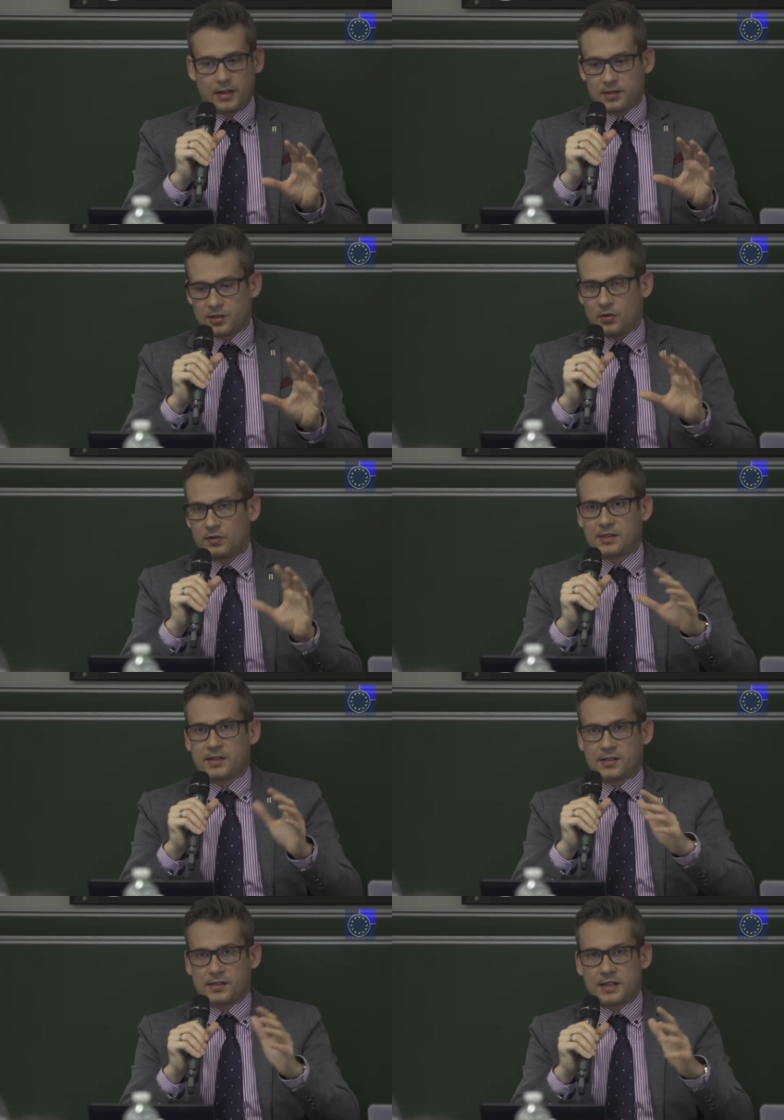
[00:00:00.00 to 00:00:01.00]
So this
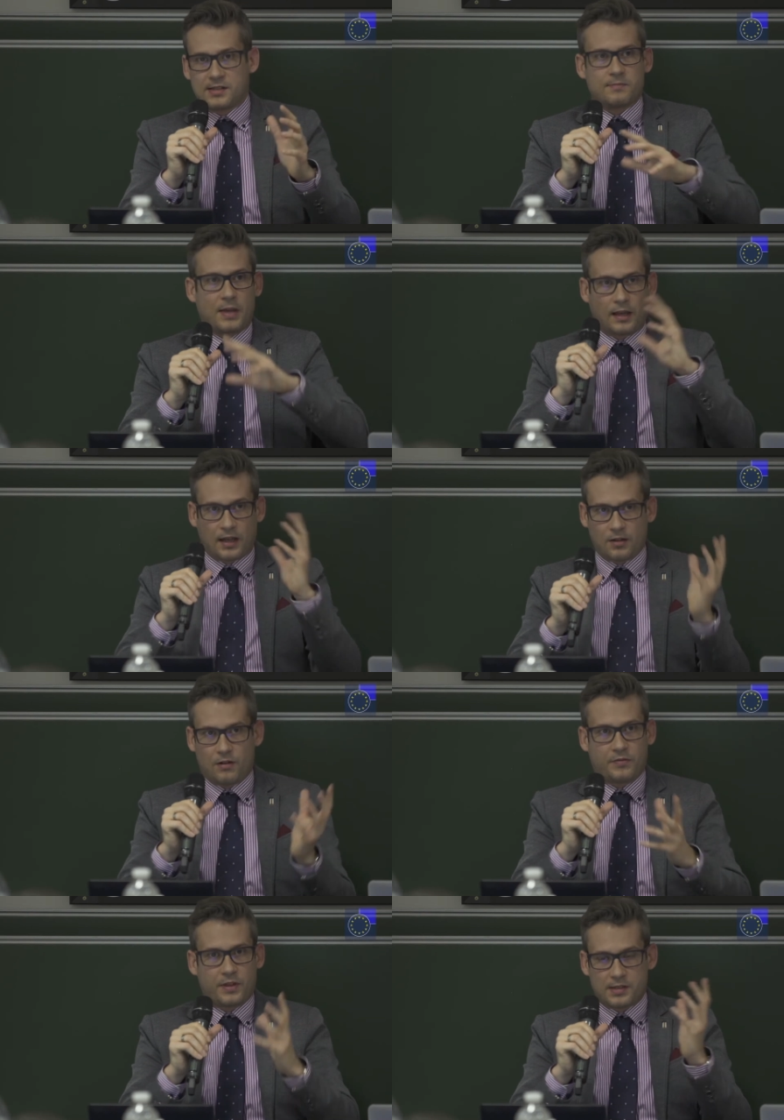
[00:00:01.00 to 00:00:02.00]
is since the beginning
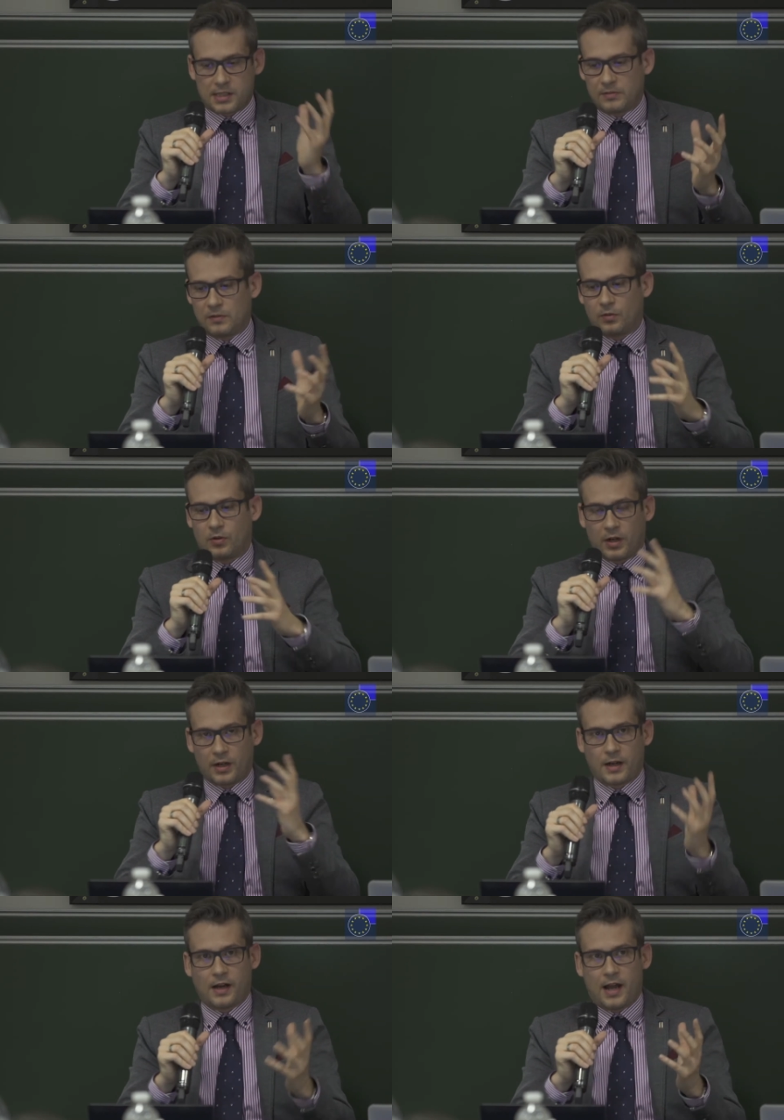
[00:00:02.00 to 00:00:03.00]
of the civil
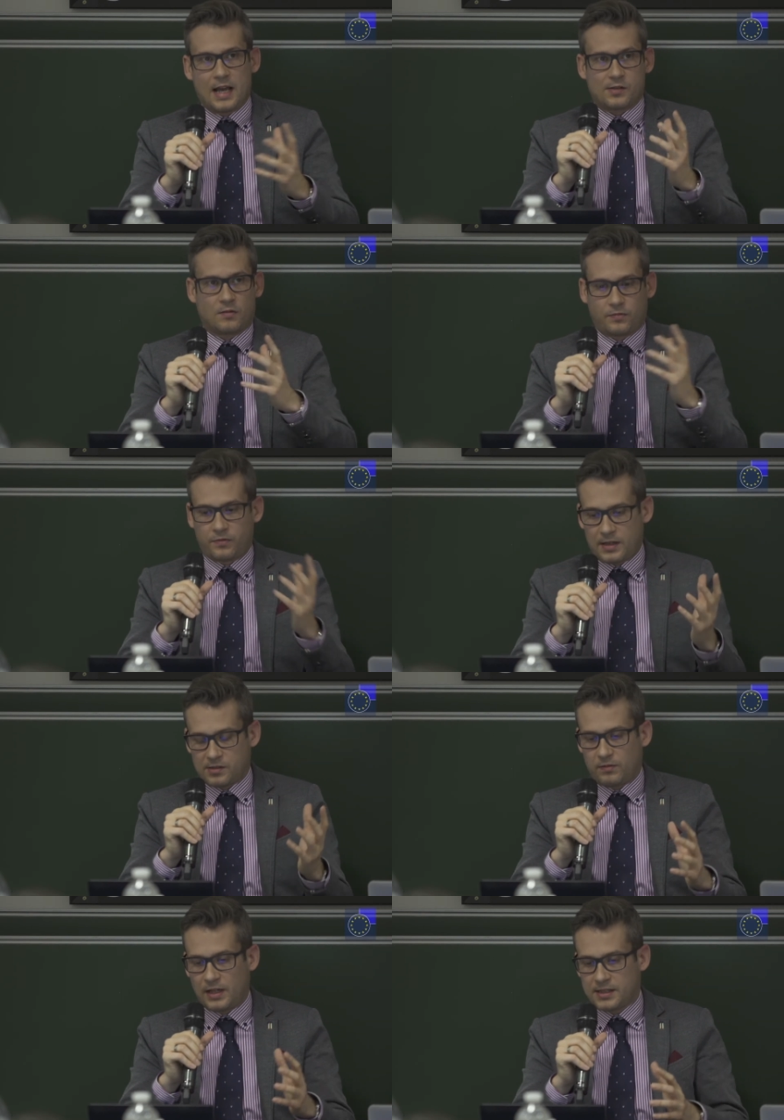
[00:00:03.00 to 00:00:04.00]
war as
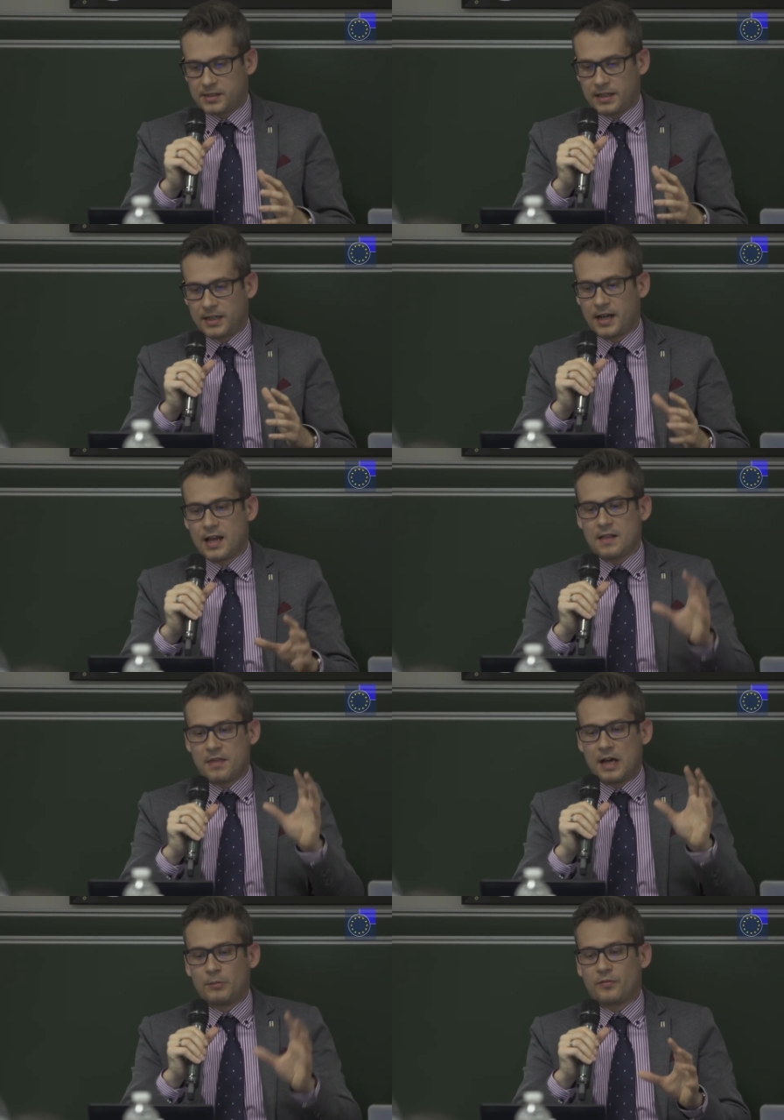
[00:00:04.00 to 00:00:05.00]
of last year.
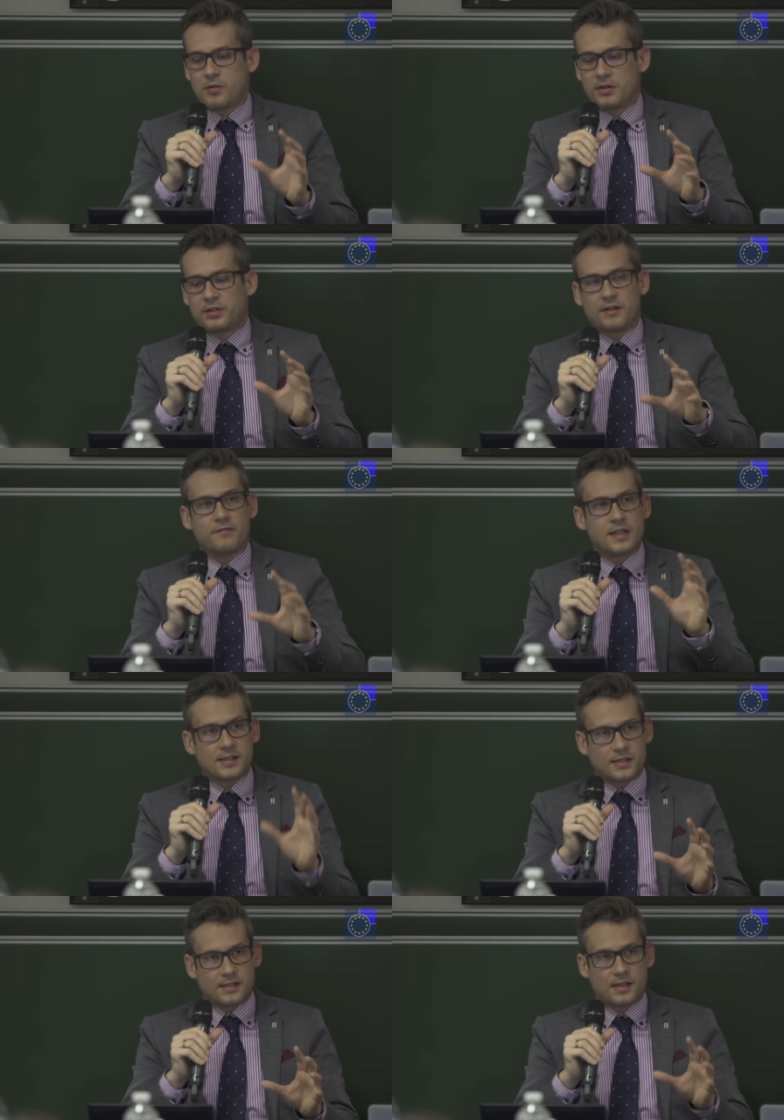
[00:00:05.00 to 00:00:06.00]
The number of humanitarian
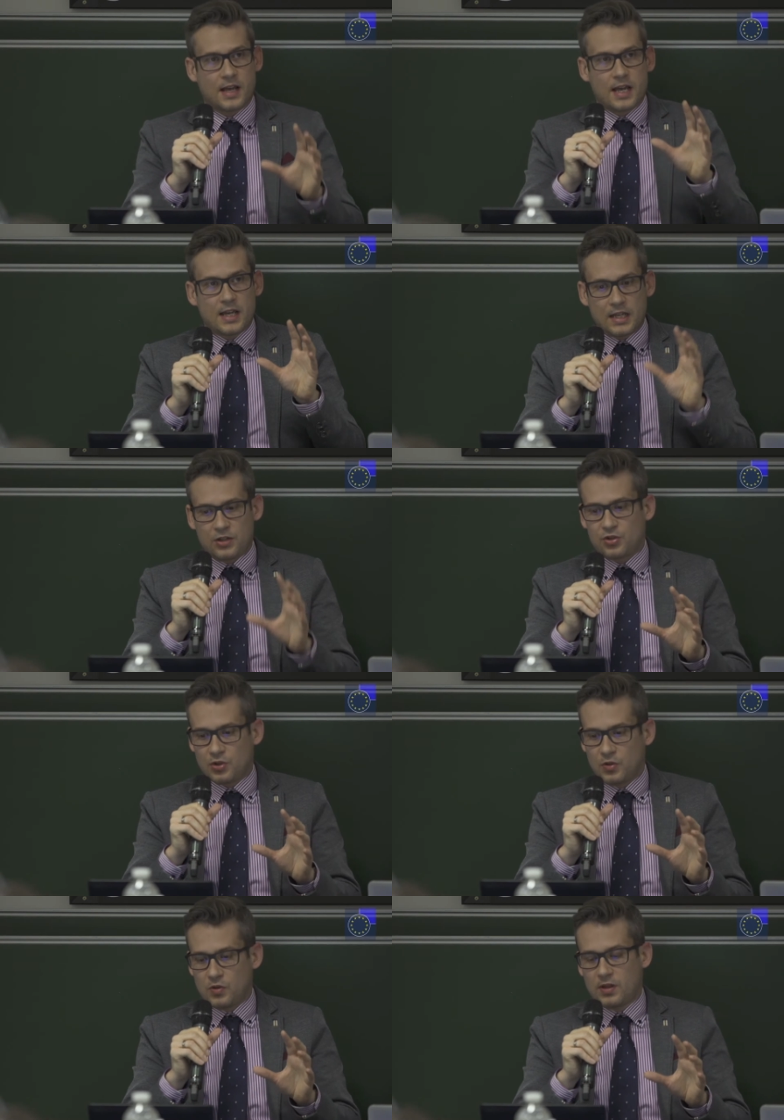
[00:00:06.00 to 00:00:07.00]
visas
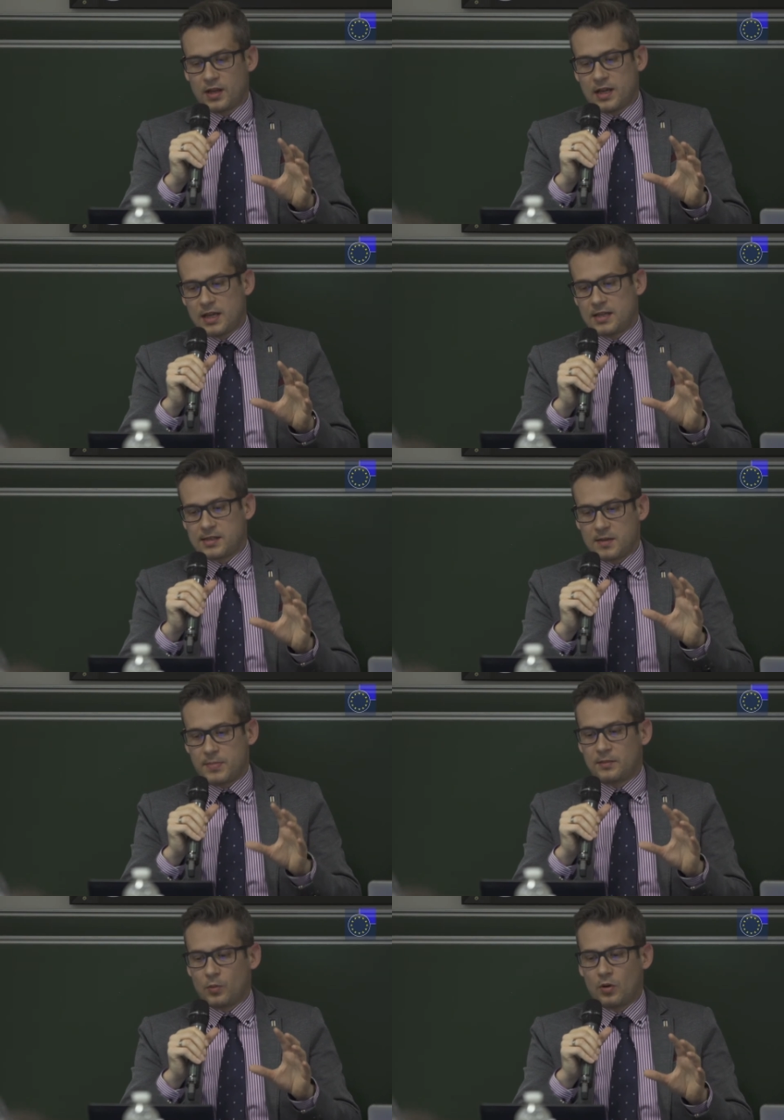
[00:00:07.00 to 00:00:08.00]
issued is a
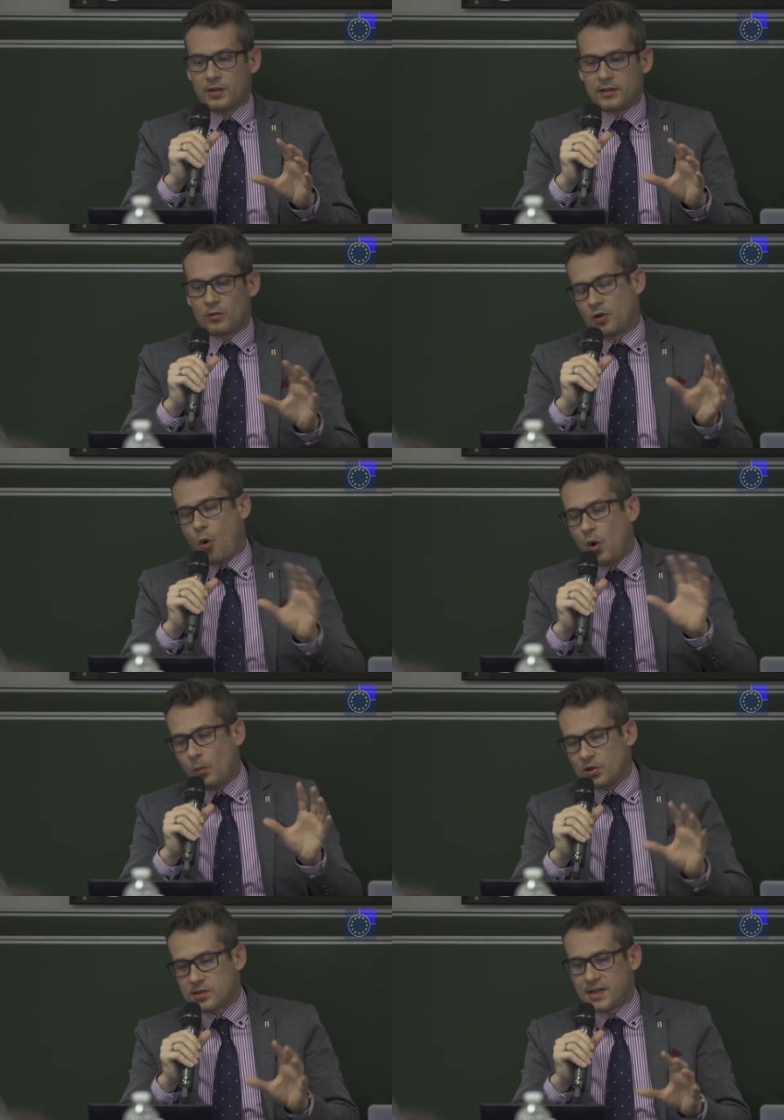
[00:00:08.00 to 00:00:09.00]
bit more than or
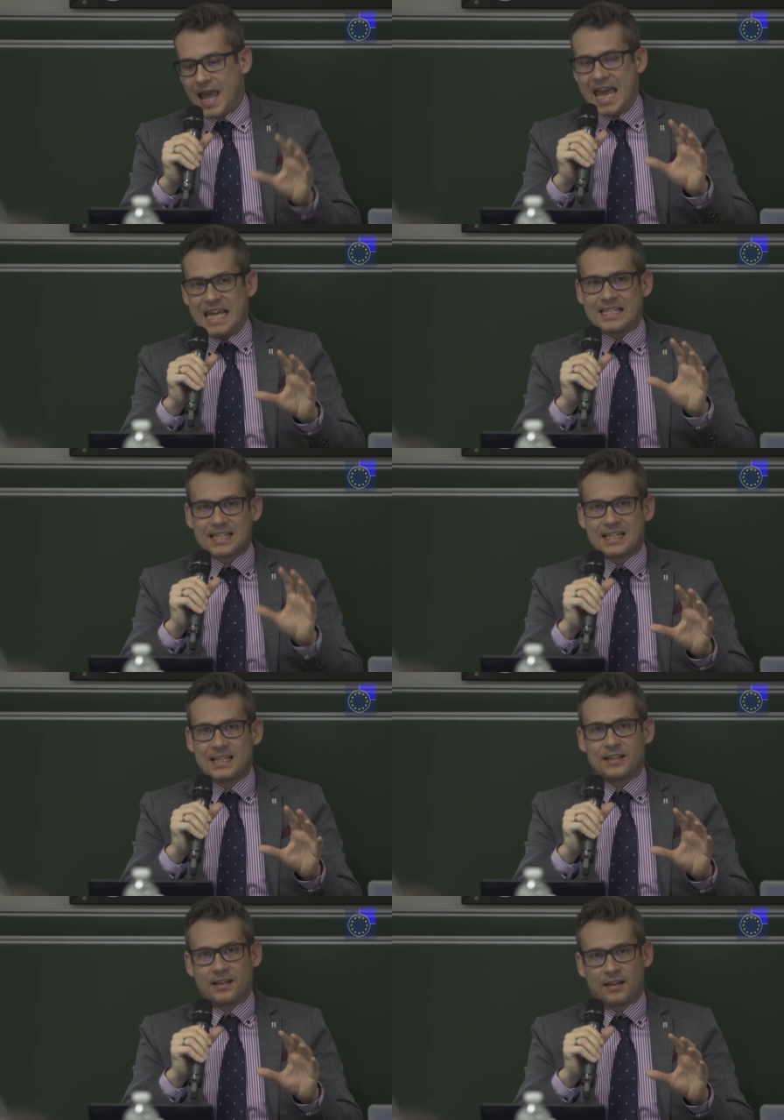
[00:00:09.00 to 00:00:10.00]
almost
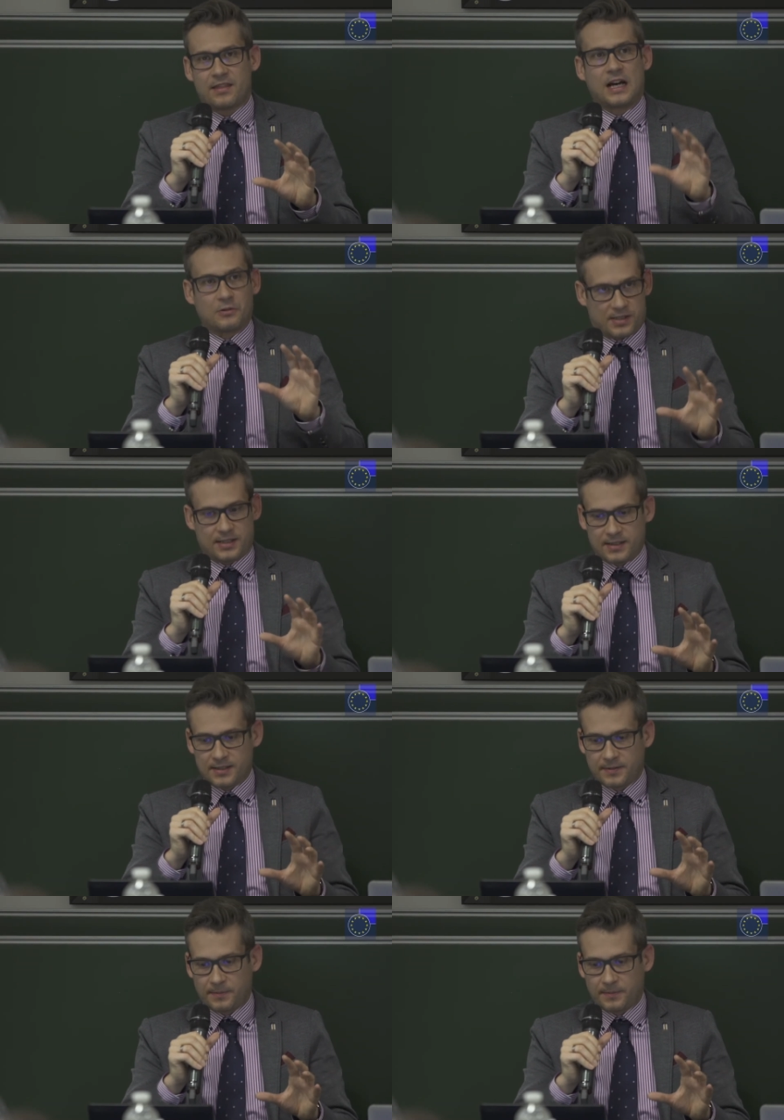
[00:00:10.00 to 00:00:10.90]
18,000.